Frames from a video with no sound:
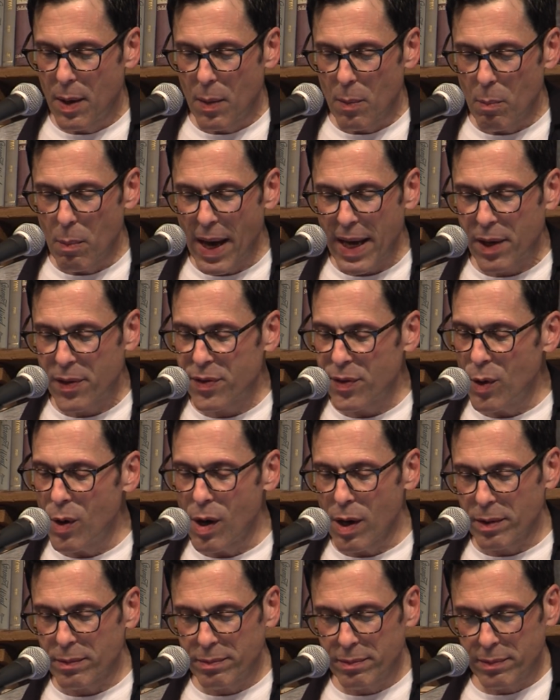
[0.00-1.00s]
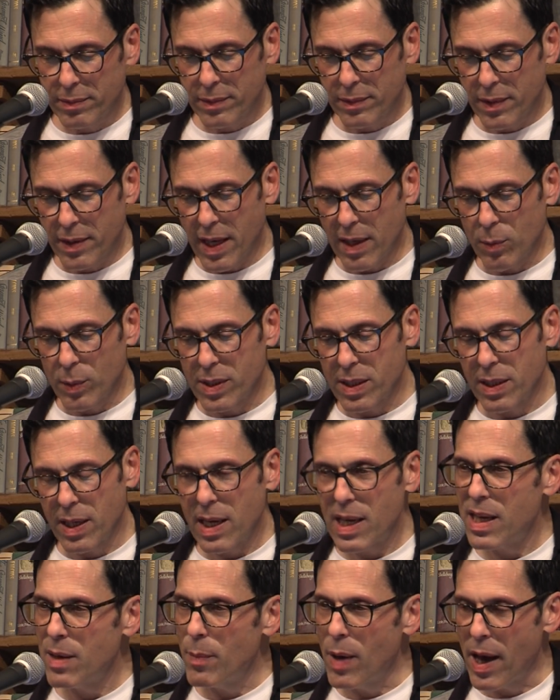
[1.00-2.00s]
Mike Thorne then was an
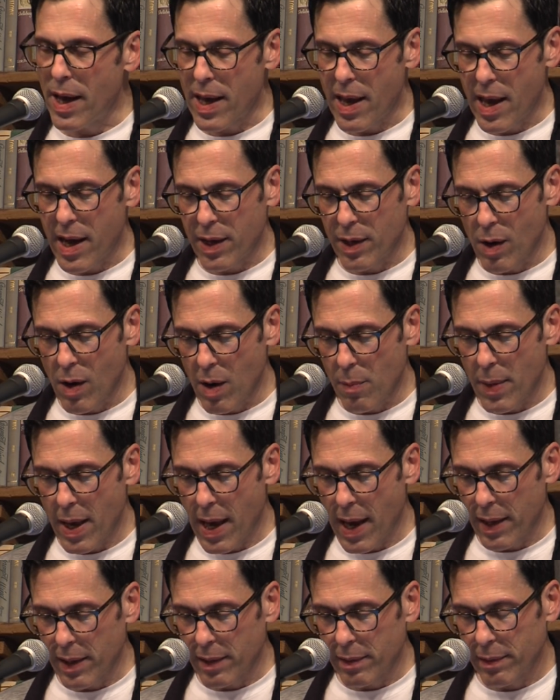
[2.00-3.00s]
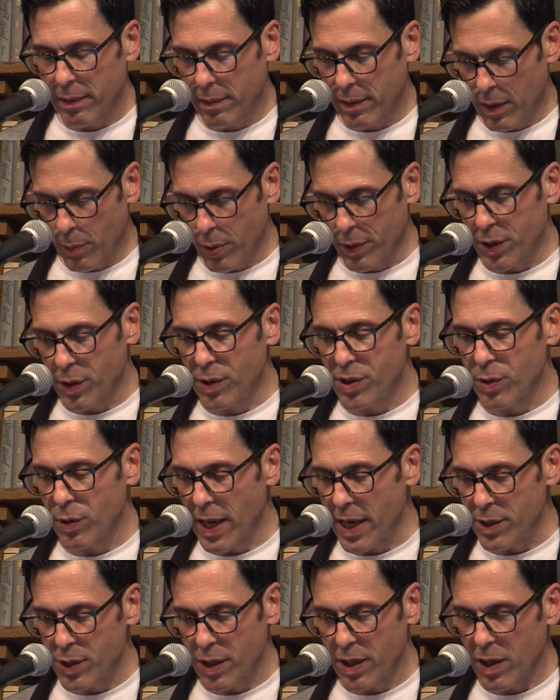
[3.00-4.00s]
EMI A&R man and a producer and
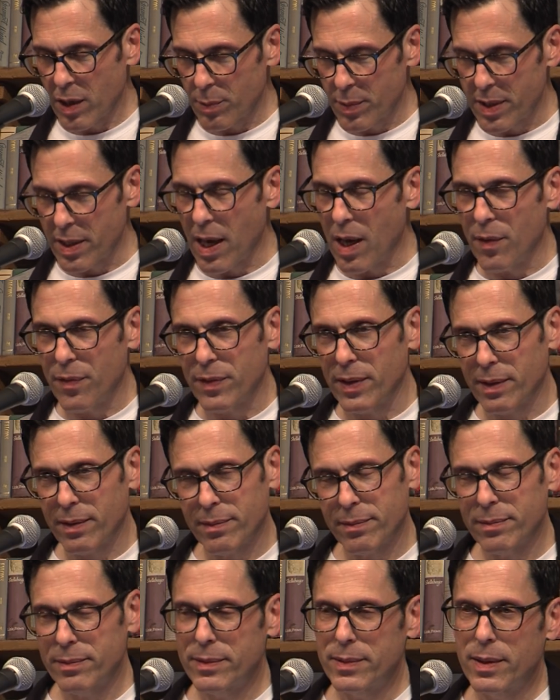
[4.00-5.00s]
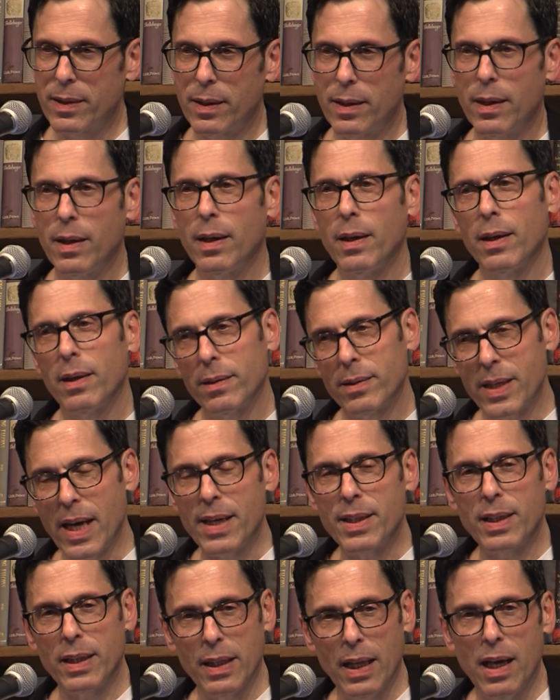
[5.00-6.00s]
engineer himself, like
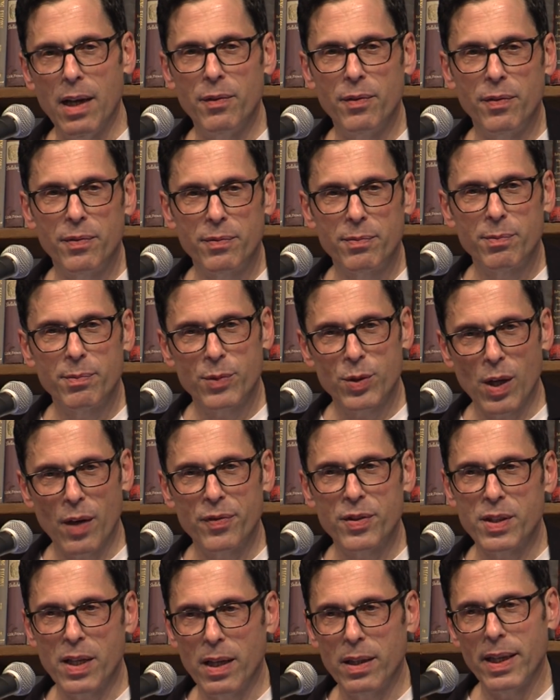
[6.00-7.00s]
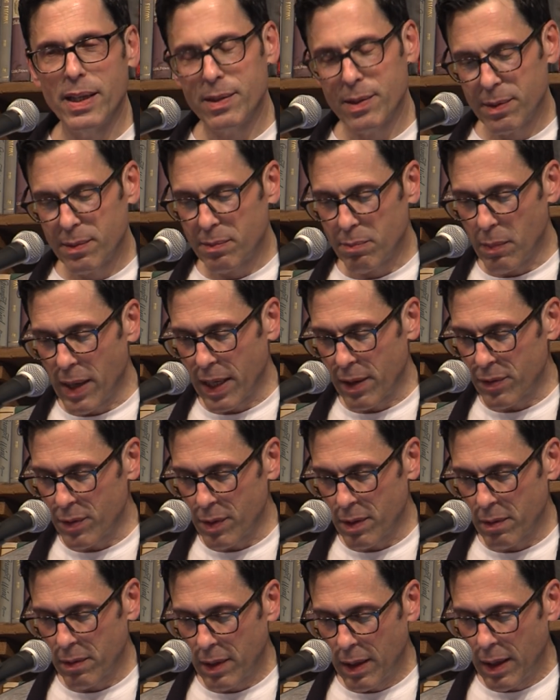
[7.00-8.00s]
Tainted Love, Soft Cell, that's Mike
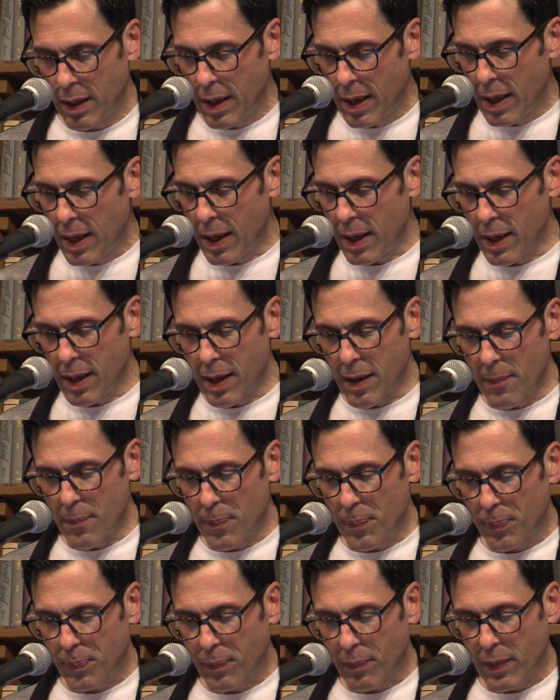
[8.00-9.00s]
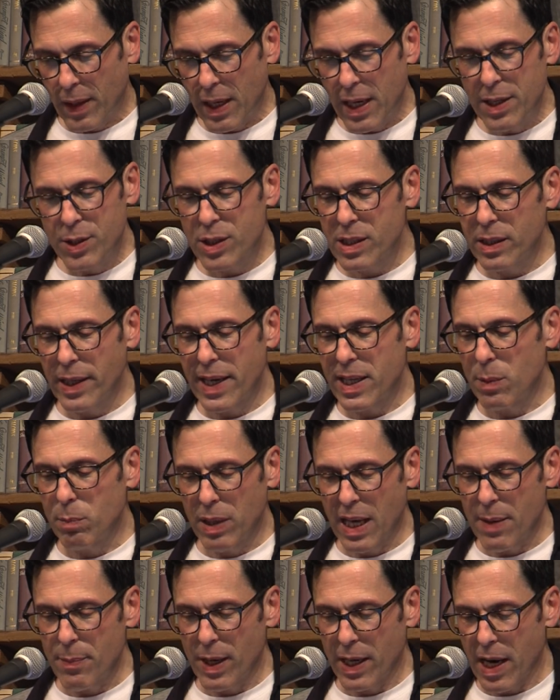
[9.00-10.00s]
Thorne. He just laid the
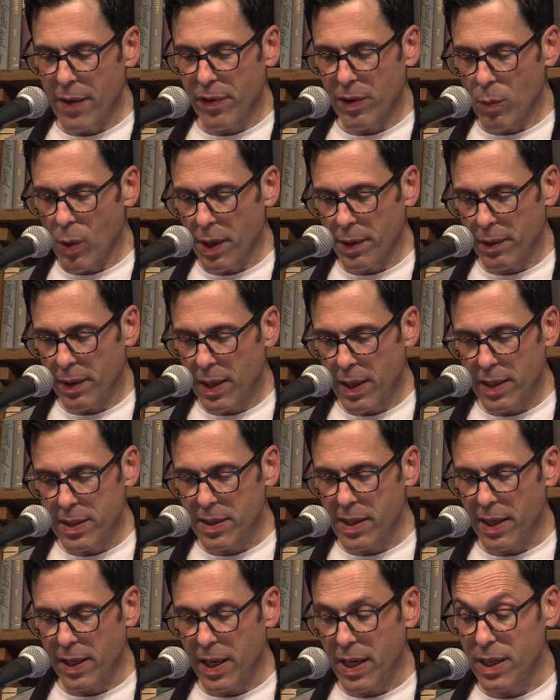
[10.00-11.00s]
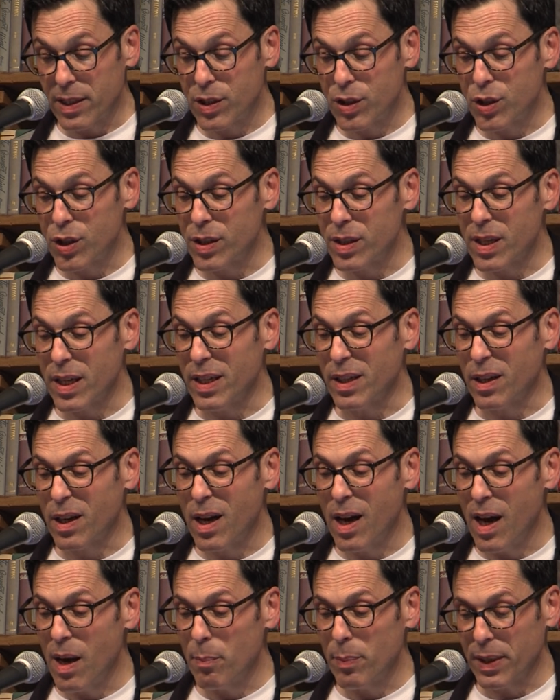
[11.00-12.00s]
blame on everyone. He said, "It's just
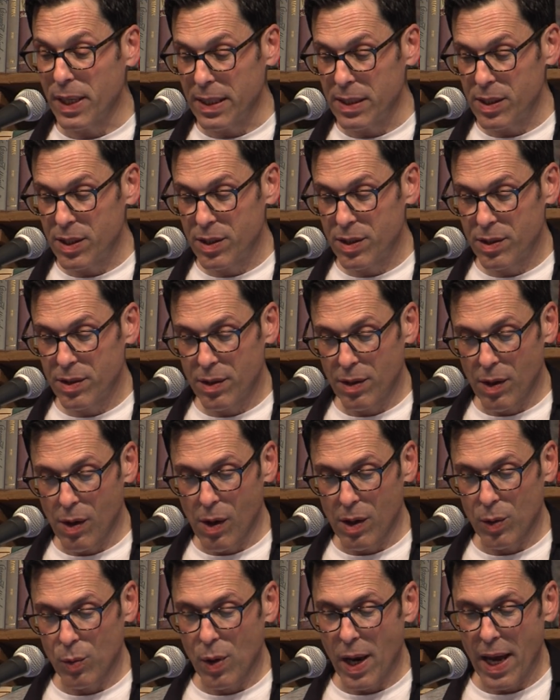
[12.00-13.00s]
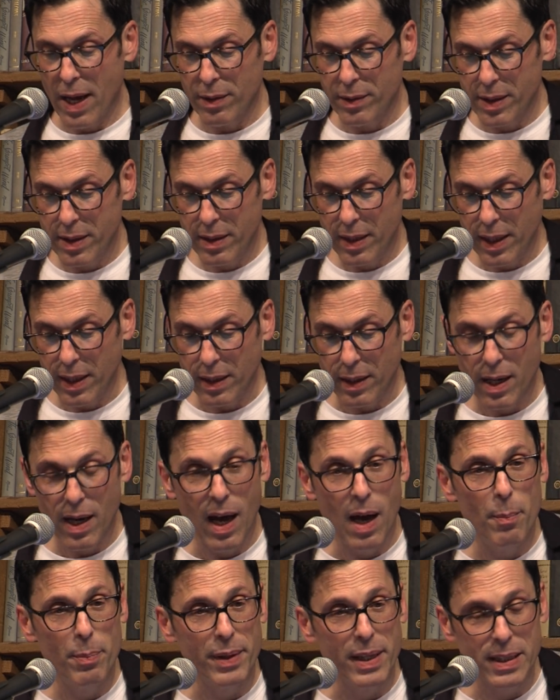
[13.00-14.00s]
incompetence all around,
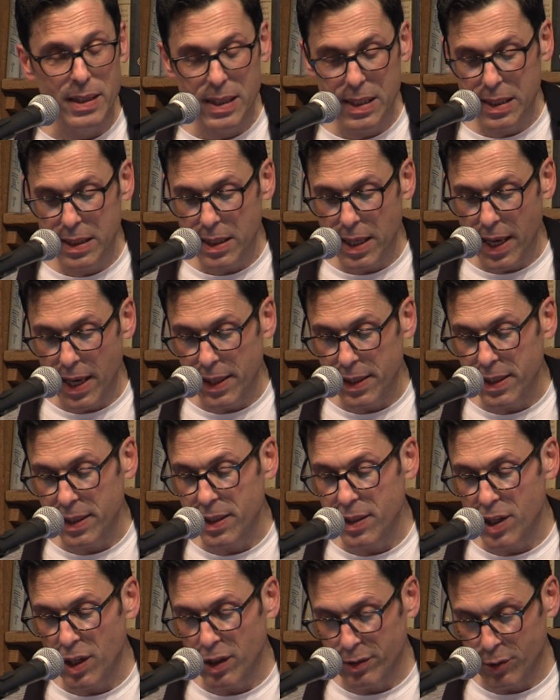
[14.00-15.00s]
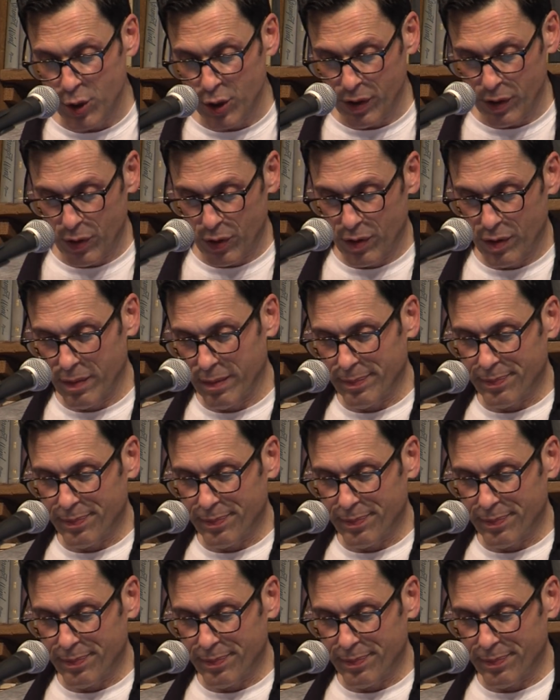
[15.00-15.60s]
incompetence and indulgence."